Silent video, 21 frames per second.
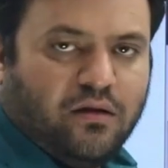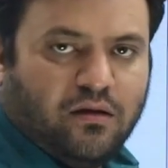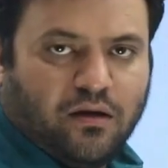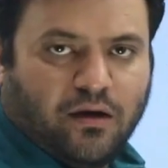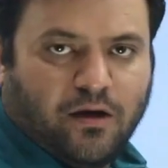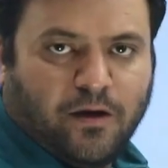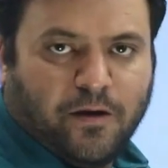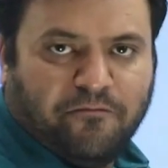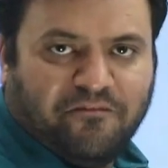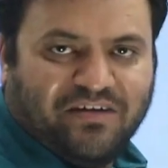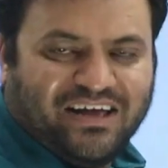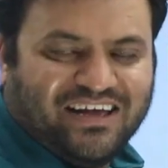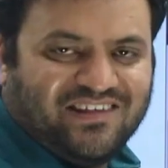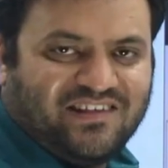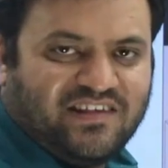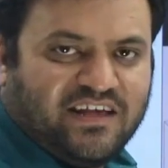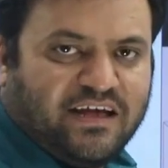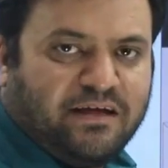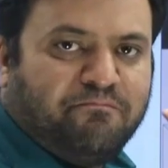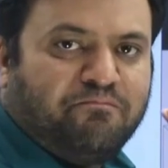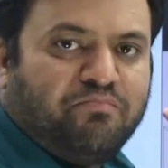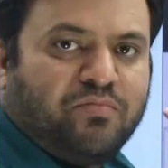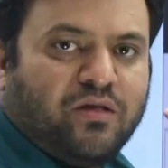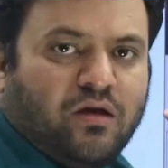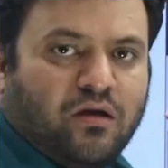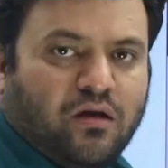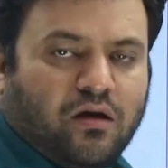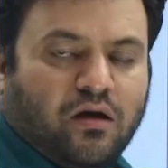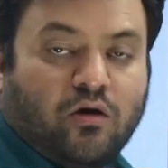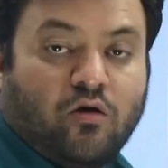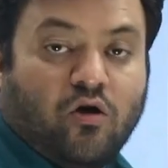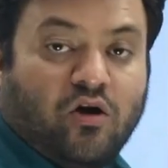we can say
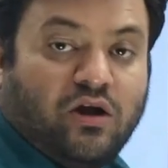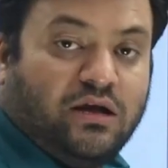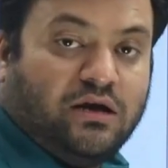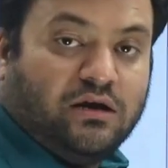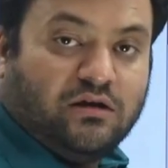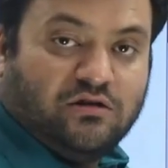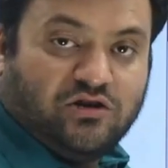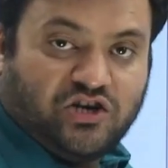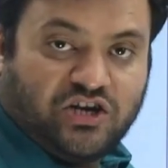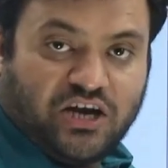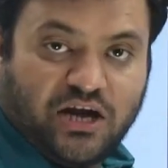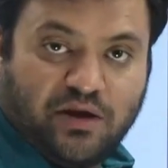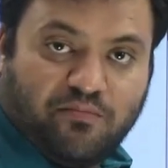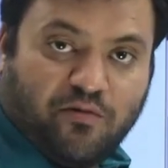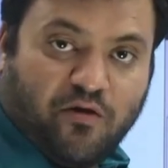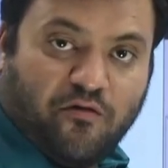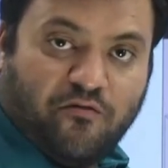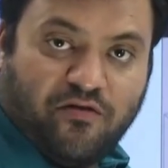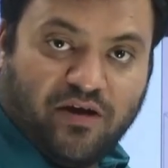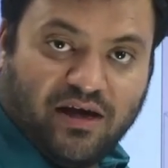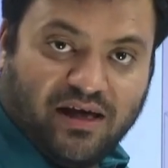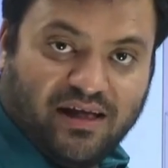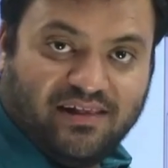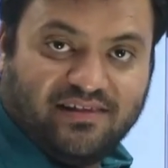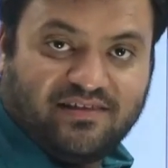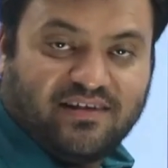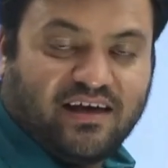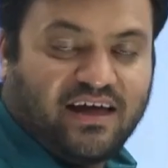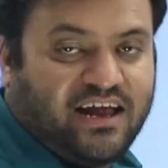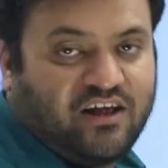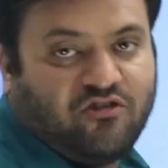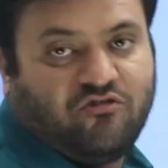conical shape of hills
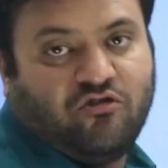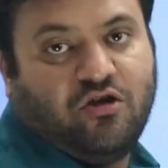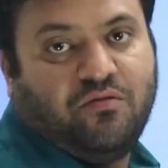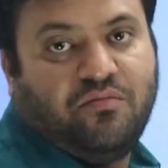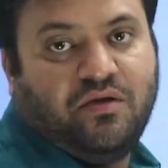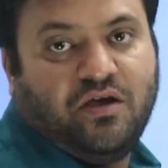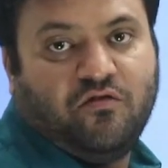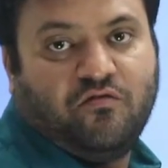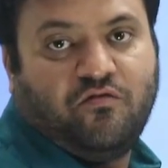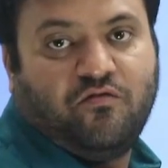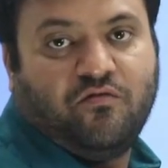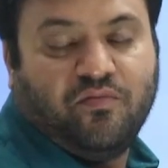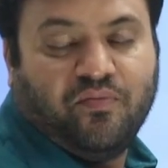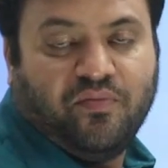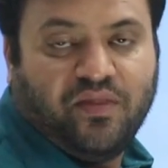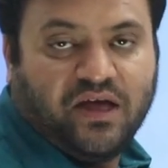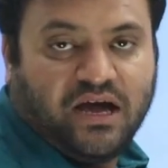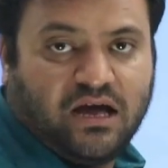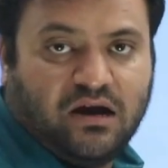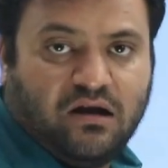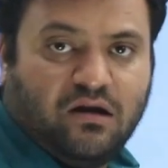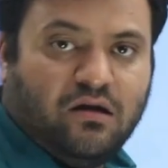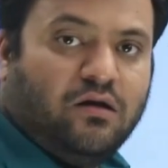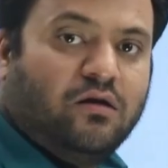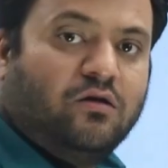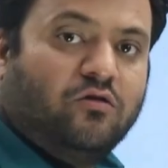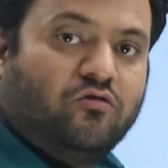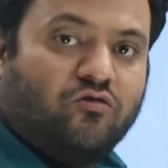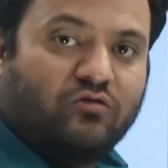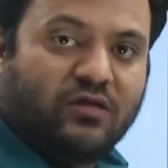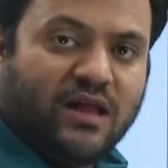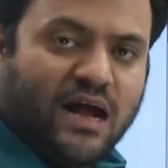are actually being there.
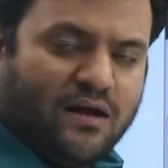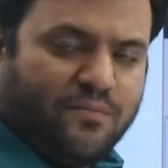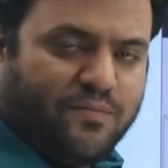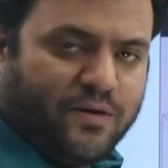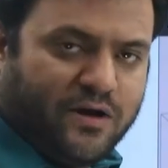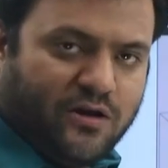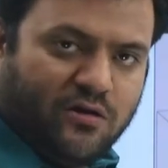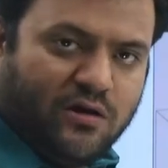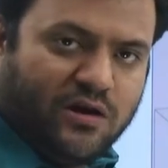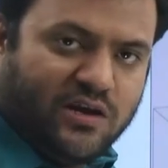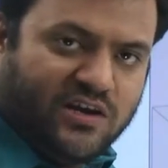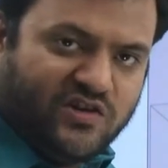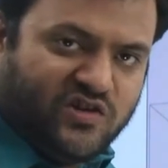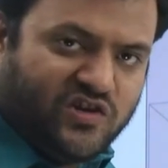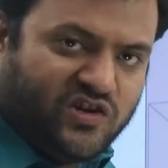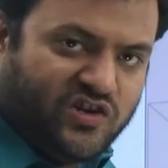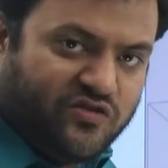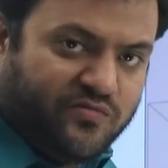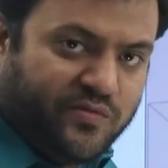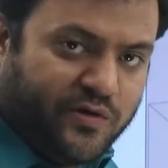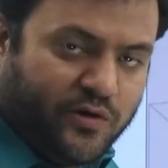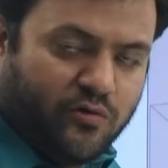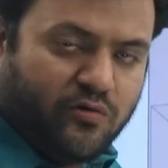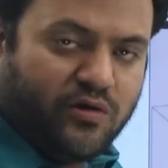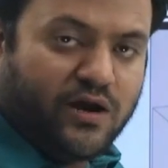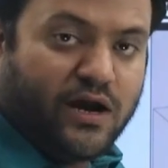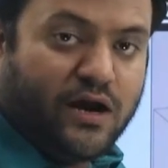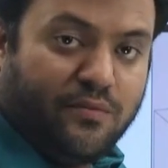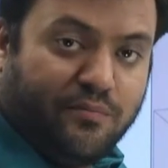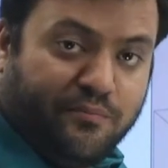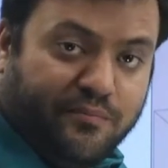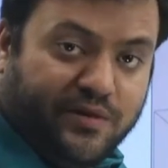So that particular region is being known as
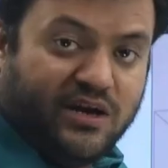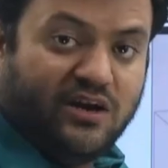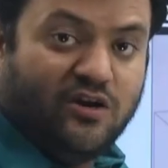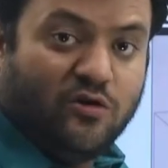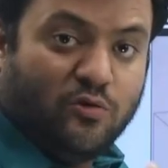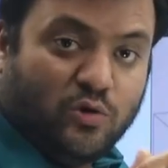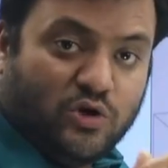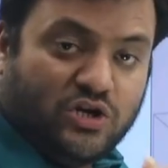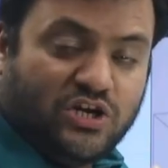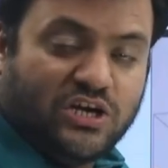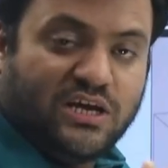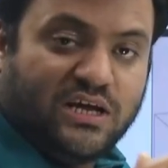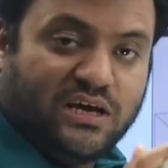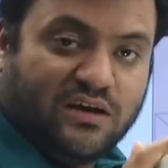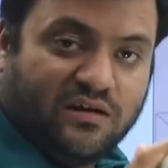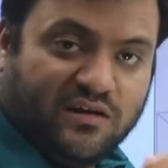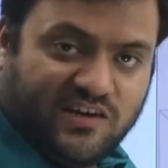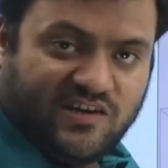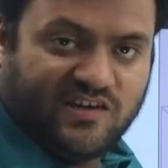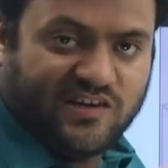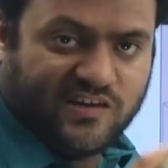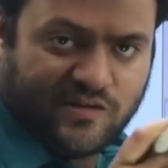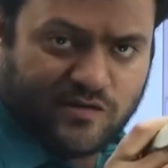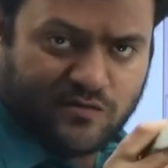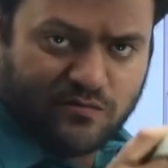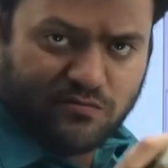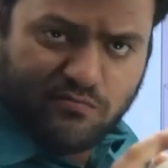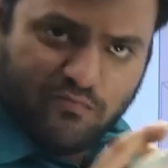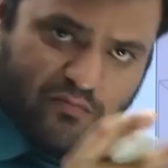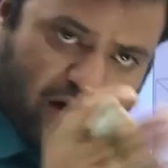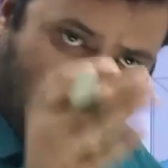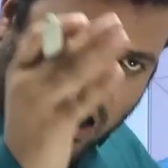mid-oceanic ridges.
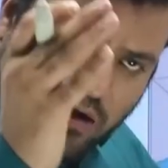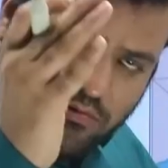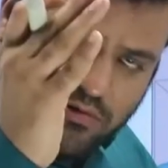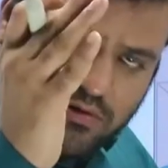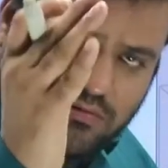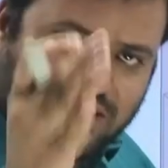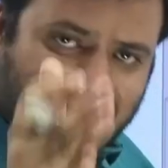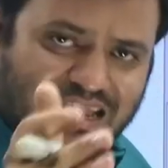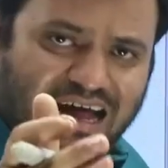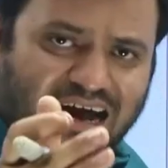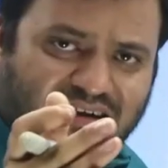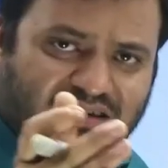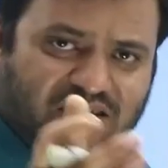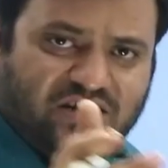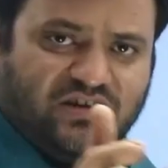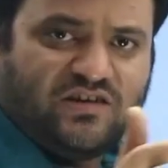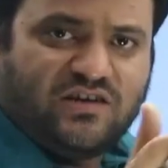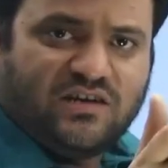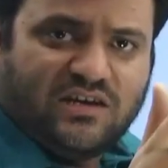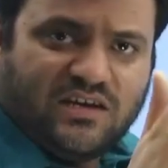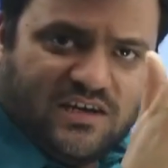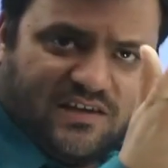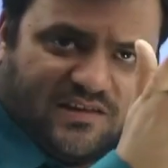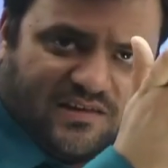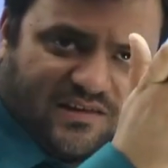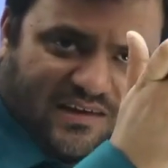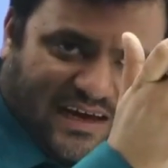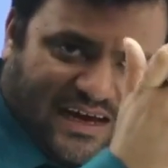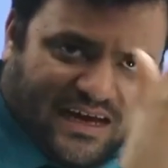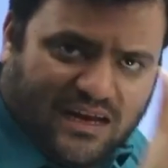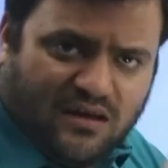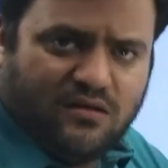However, that region is
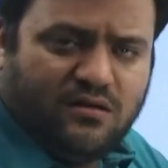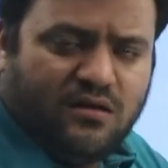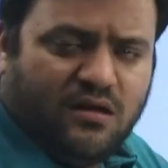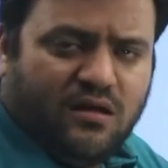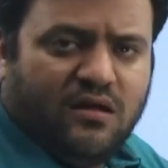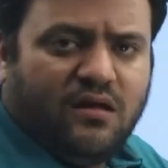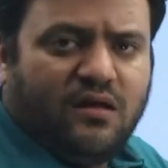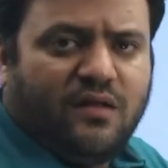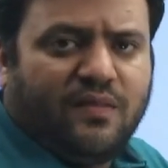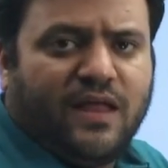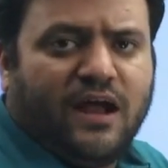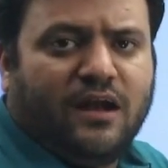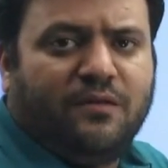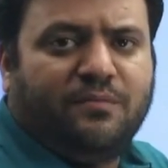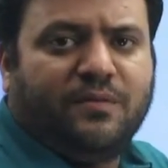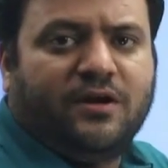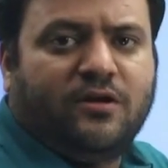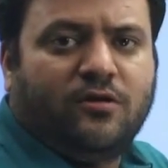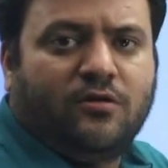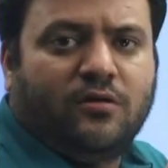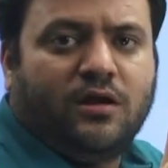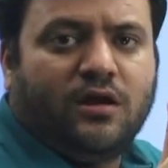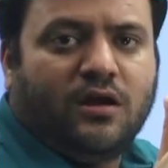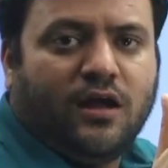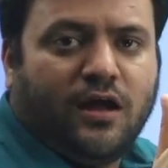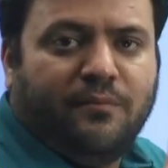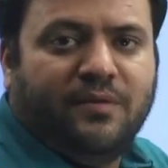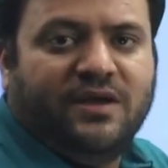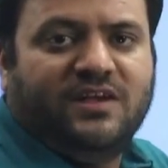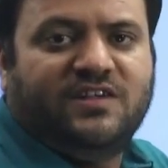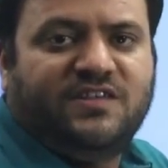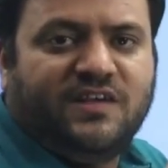in that particular
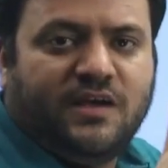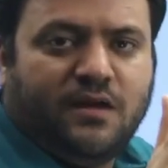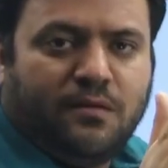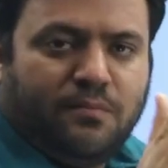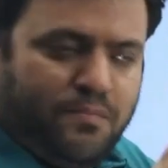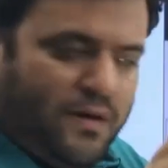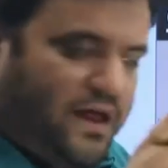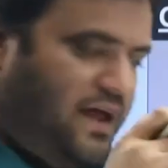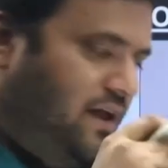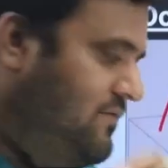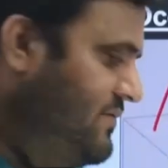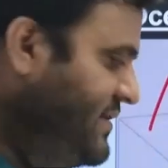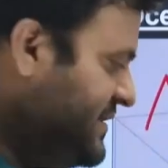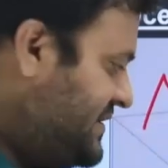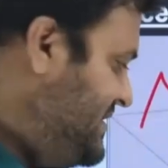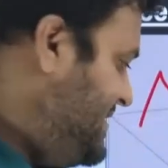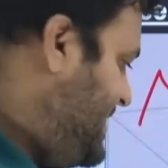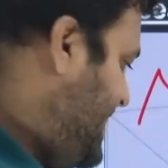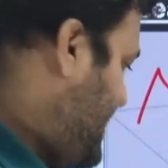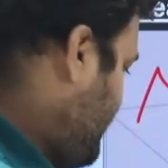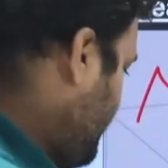abyssal plain, which is actually